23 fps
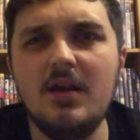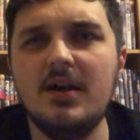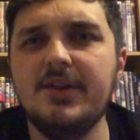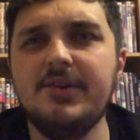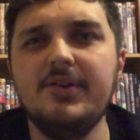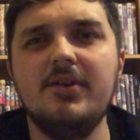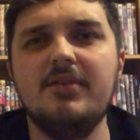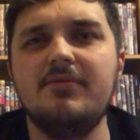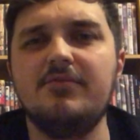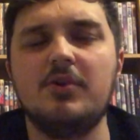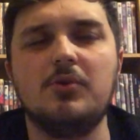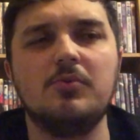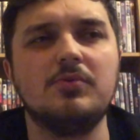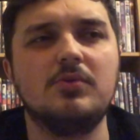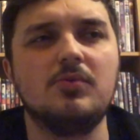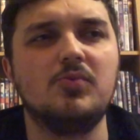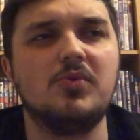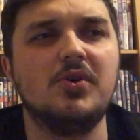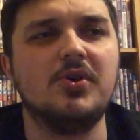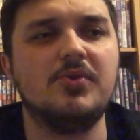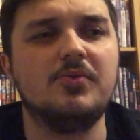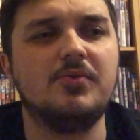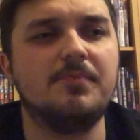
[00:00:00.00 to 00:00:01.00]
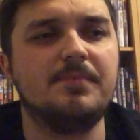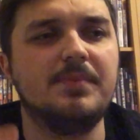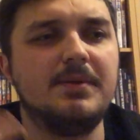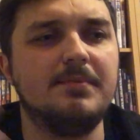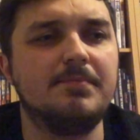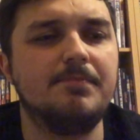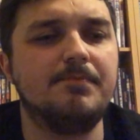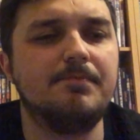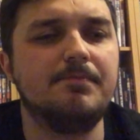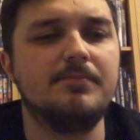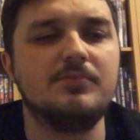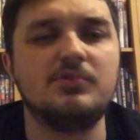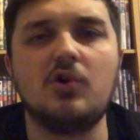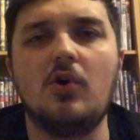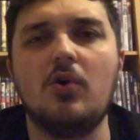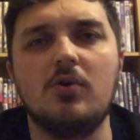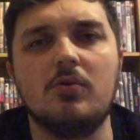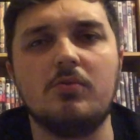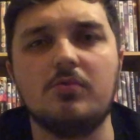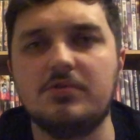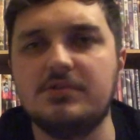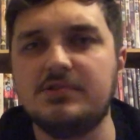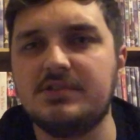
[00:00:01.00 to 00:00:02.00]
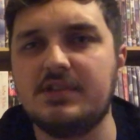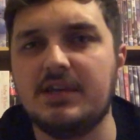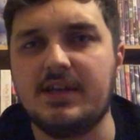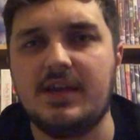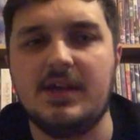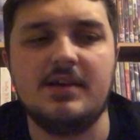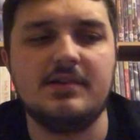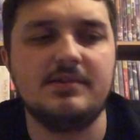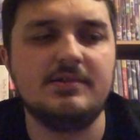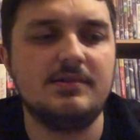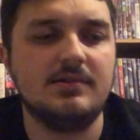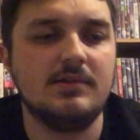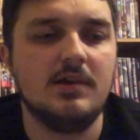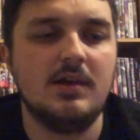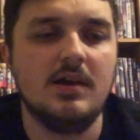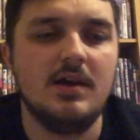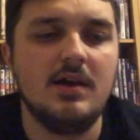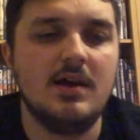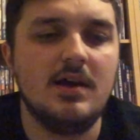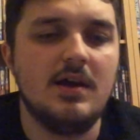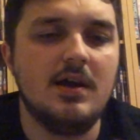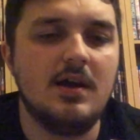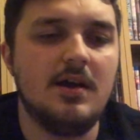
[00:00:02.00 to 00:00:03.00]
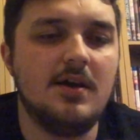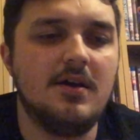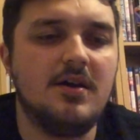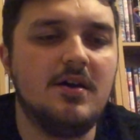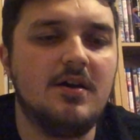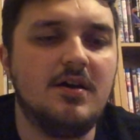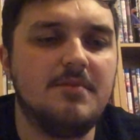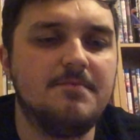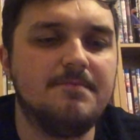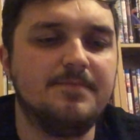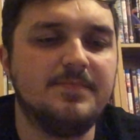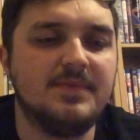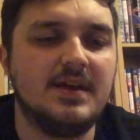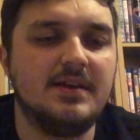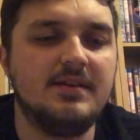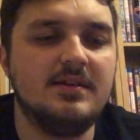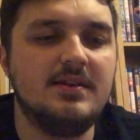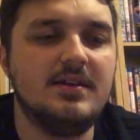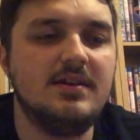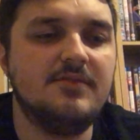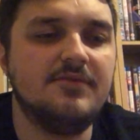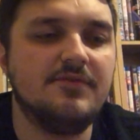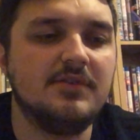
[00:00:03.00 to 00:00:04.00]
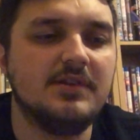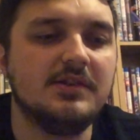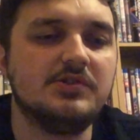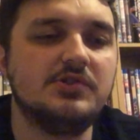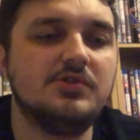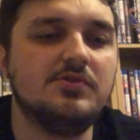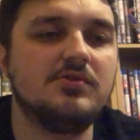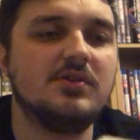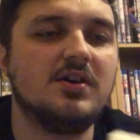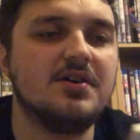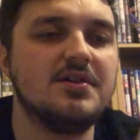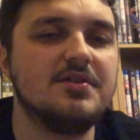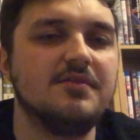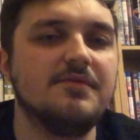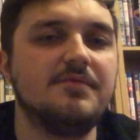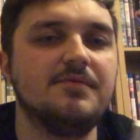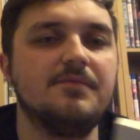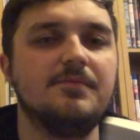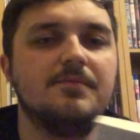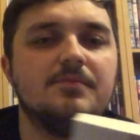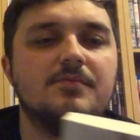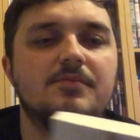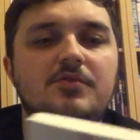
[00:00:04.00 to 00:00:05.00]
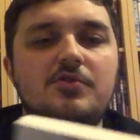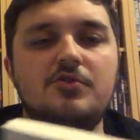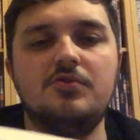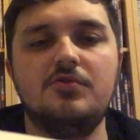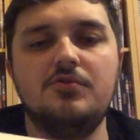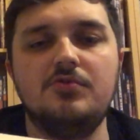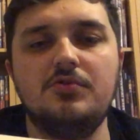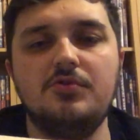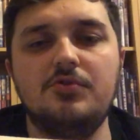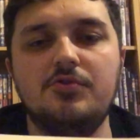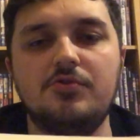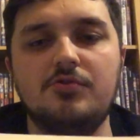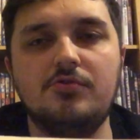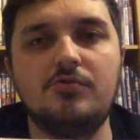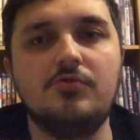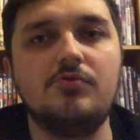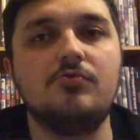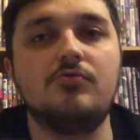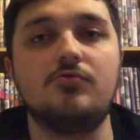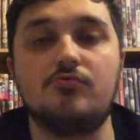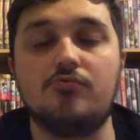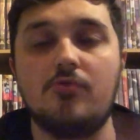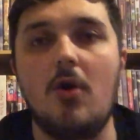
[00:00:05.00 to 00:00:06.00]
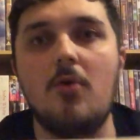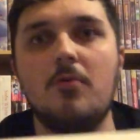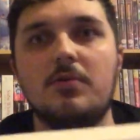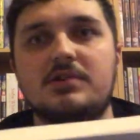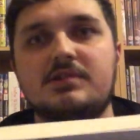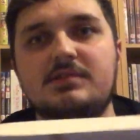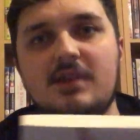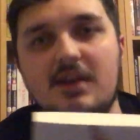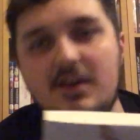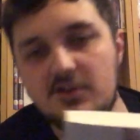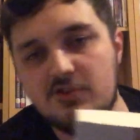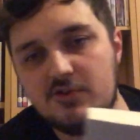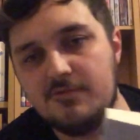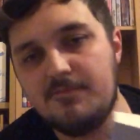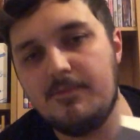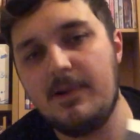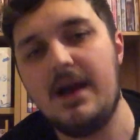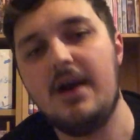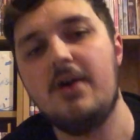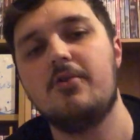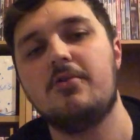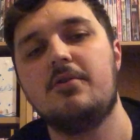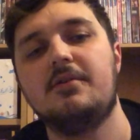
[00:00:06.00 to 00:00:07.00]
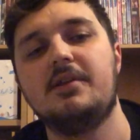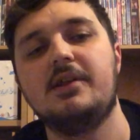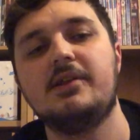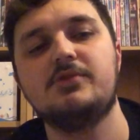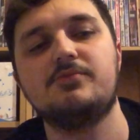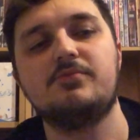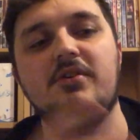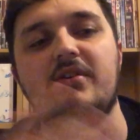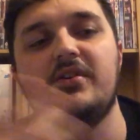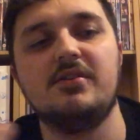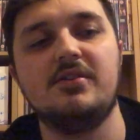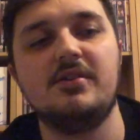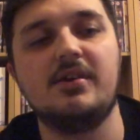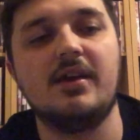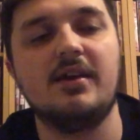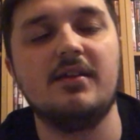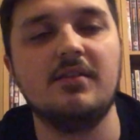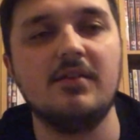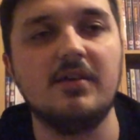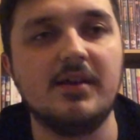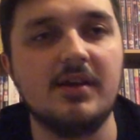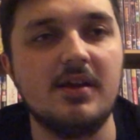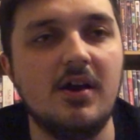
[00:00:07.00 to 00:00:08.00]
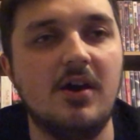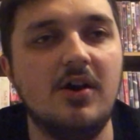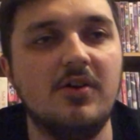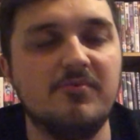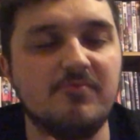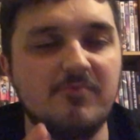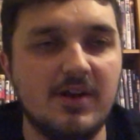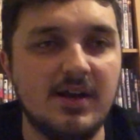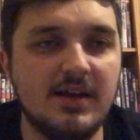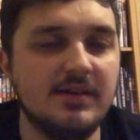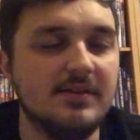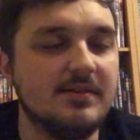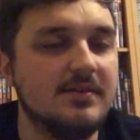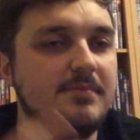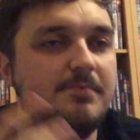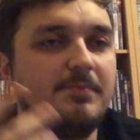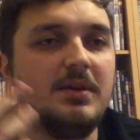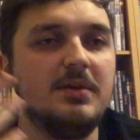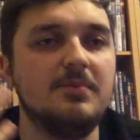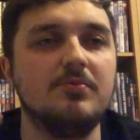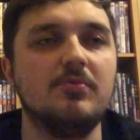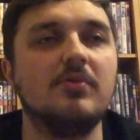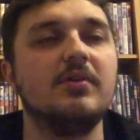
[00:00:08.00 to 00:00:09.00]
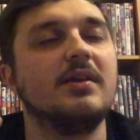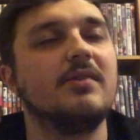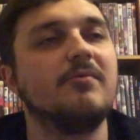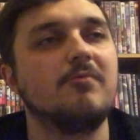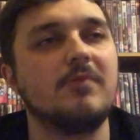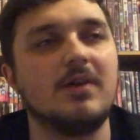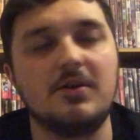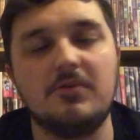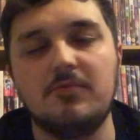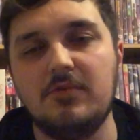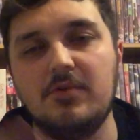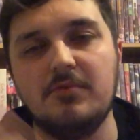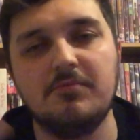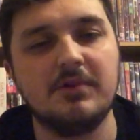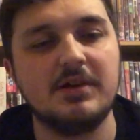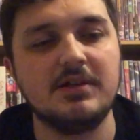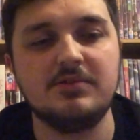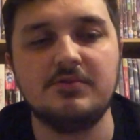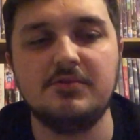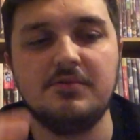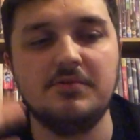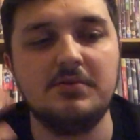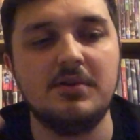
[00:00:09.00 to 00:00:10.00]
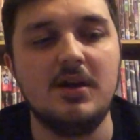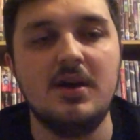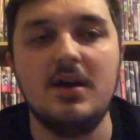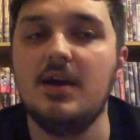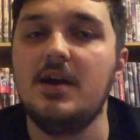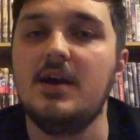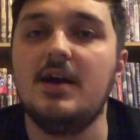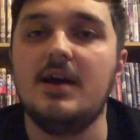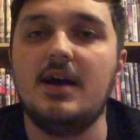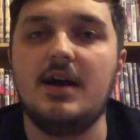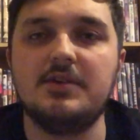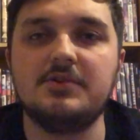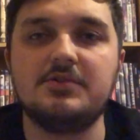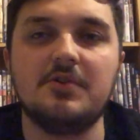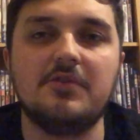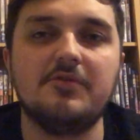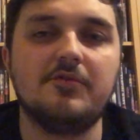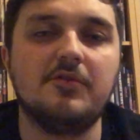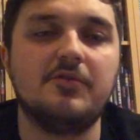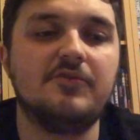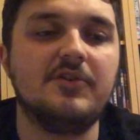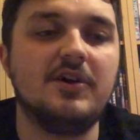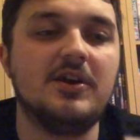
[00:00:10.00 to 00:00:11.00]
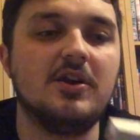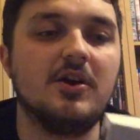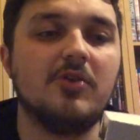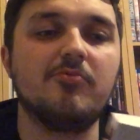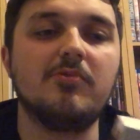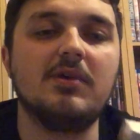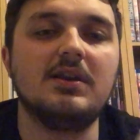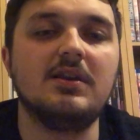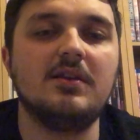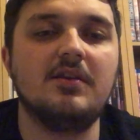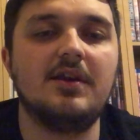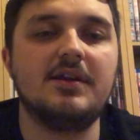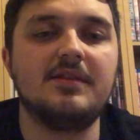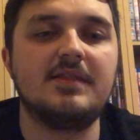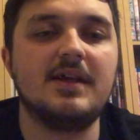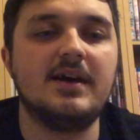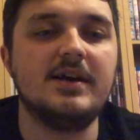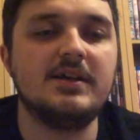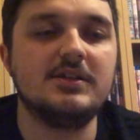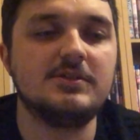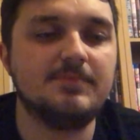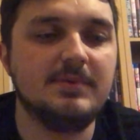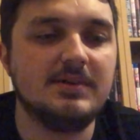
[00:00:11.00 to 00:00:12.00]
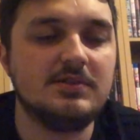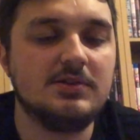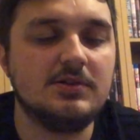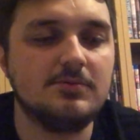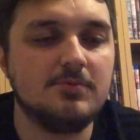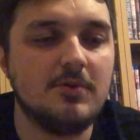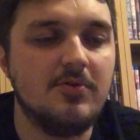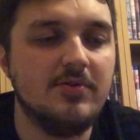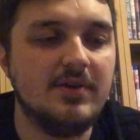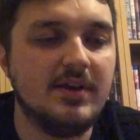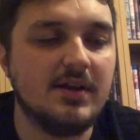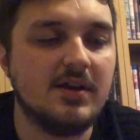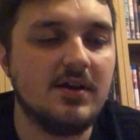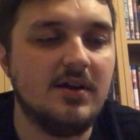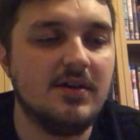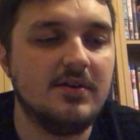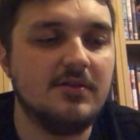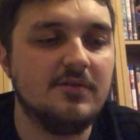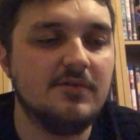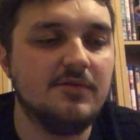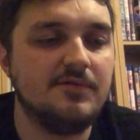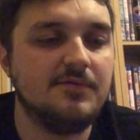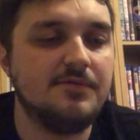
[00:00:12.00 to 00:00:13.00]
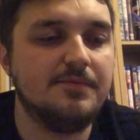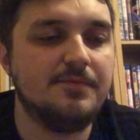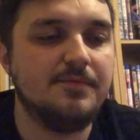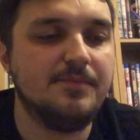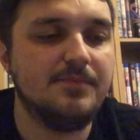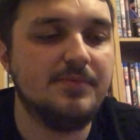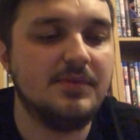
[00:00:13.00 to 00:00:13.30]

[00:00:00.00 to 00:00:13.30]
don't even know what the word would be, tolerance, I guess, and need for this, you kind of you grow a stage of power, and that's why you get like unranked people and then rank 1, rank 2, and so forth. And I really like that aspect as well, and it kind of